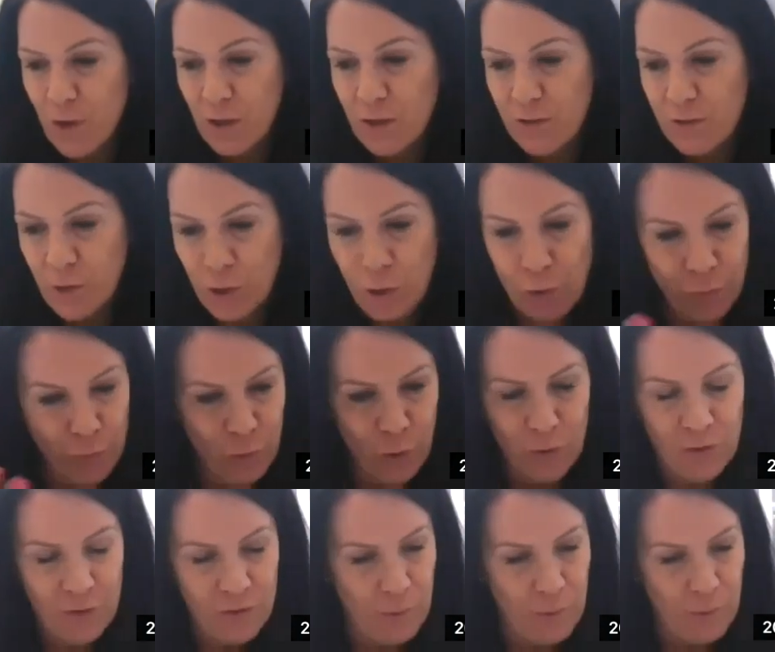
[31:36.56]
So you've
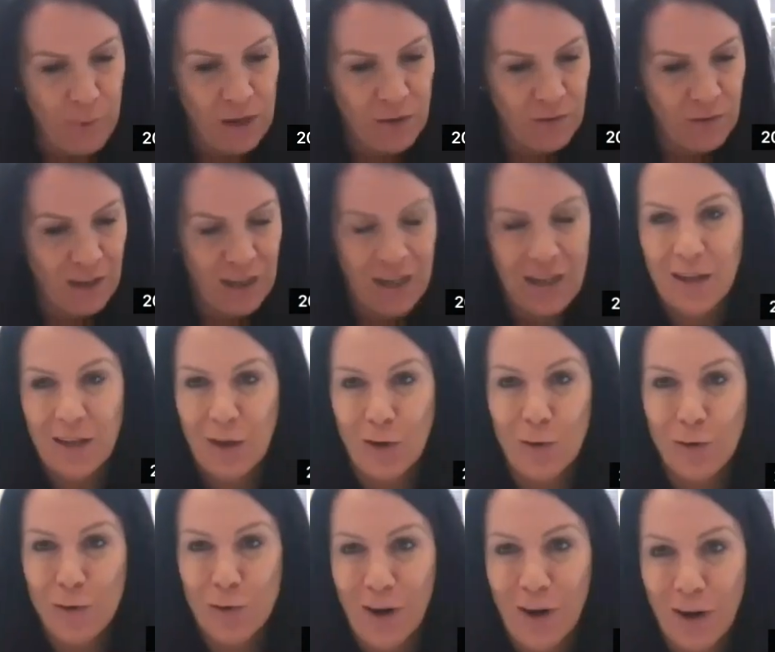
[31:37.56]
got this amazing
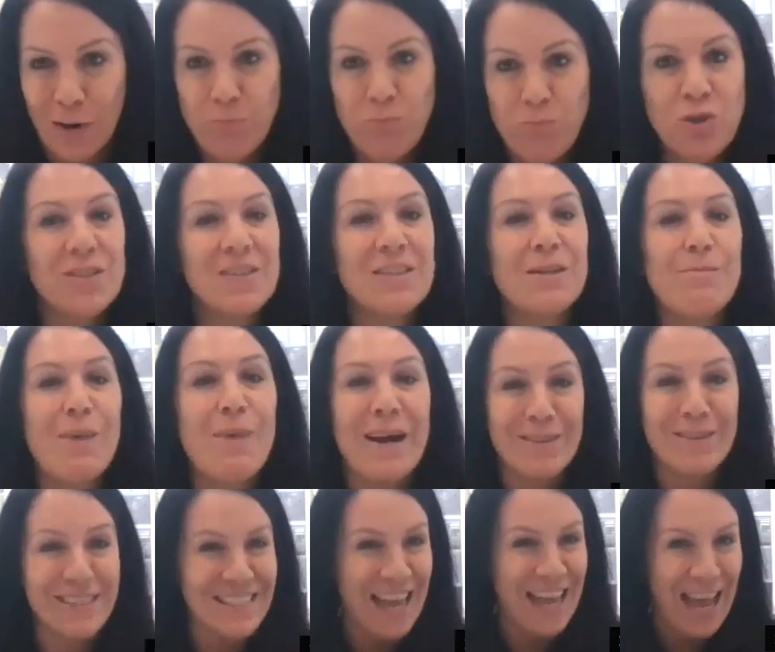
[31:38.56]
clinical trial just
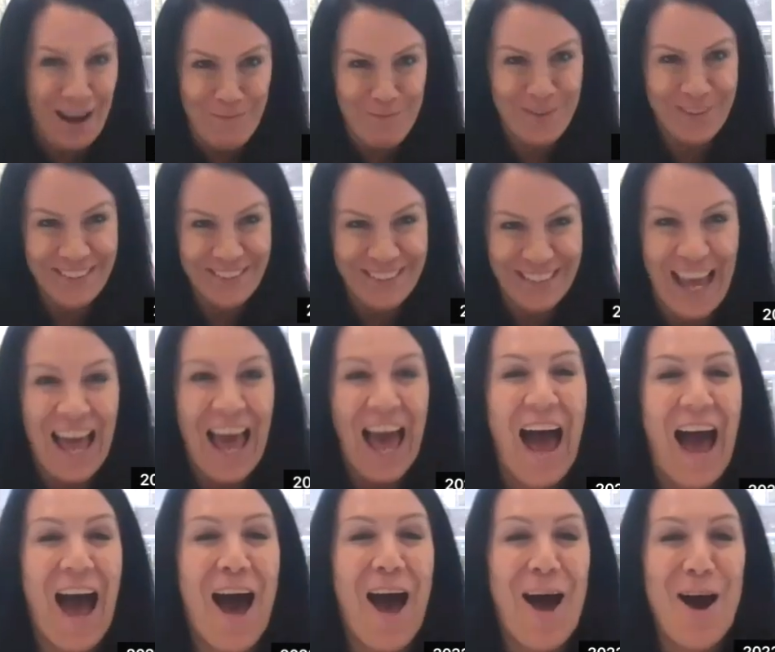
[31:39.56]
about to
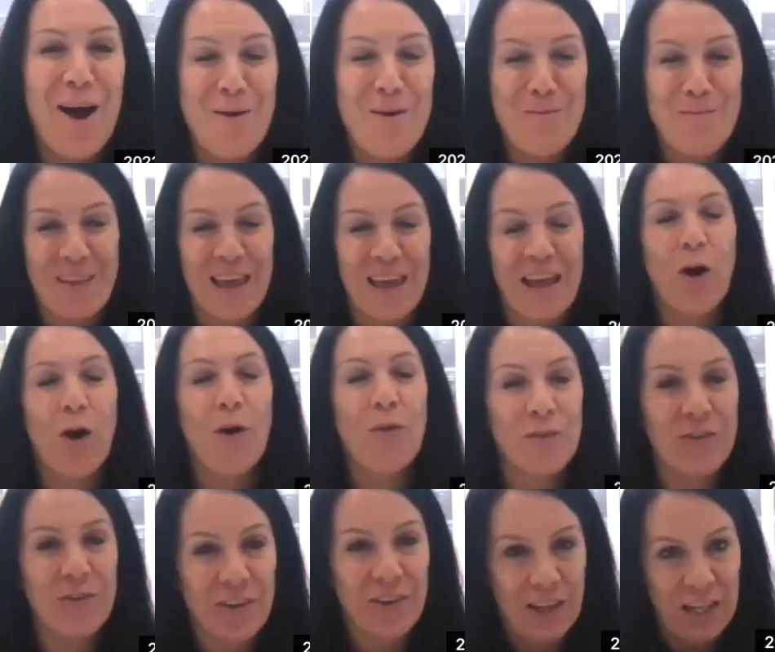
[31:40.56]
happen.
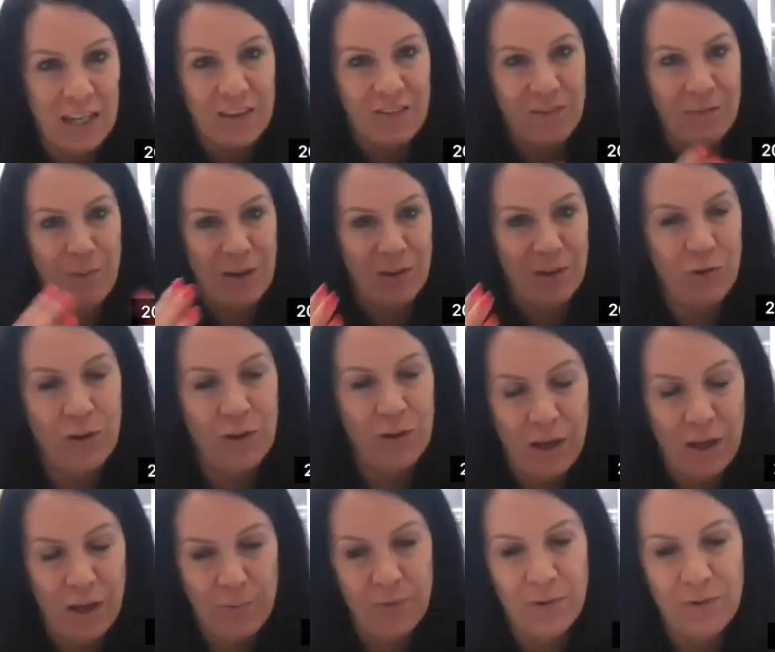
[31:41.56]
Obviously, you need to make sure the
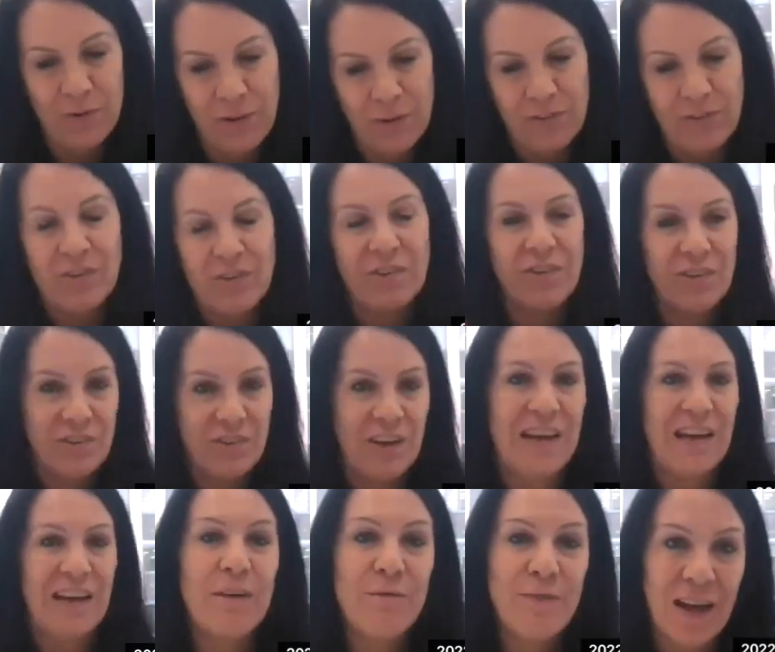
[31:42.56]
numbers are
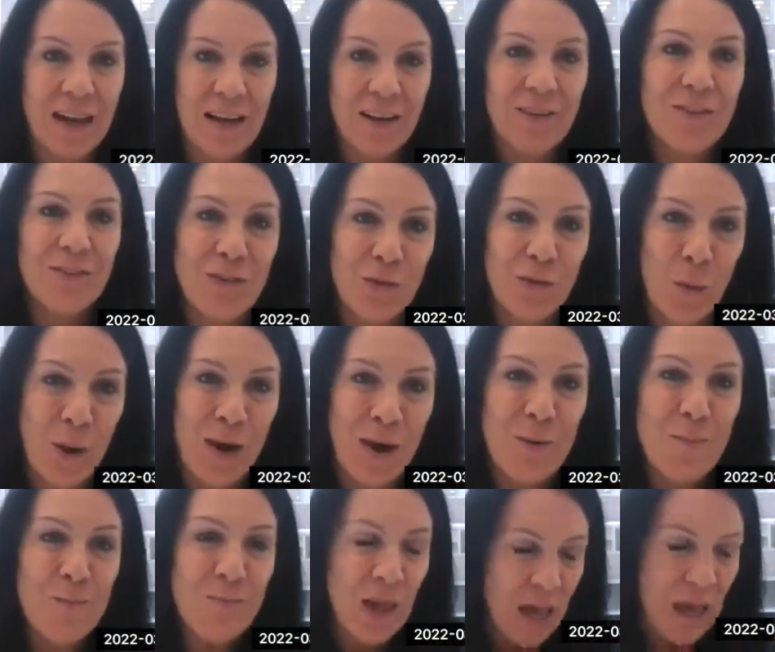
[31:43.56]
statistically valid as
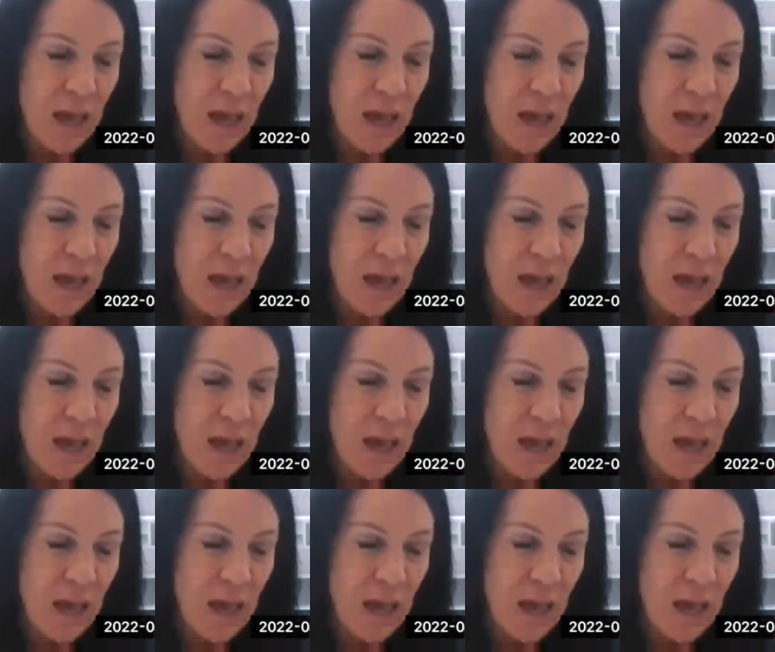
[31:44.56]
well.